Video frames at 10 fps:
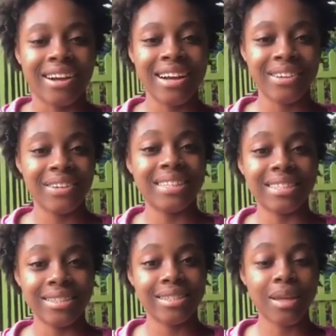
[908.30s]

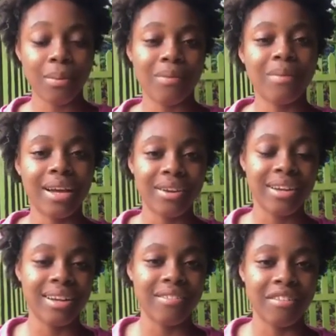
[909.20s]
graduated the top of my
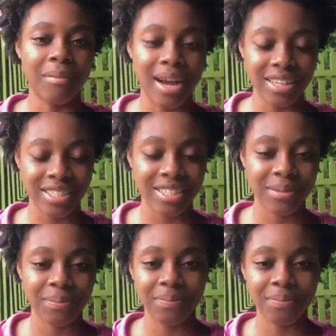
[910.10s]
grade level batch.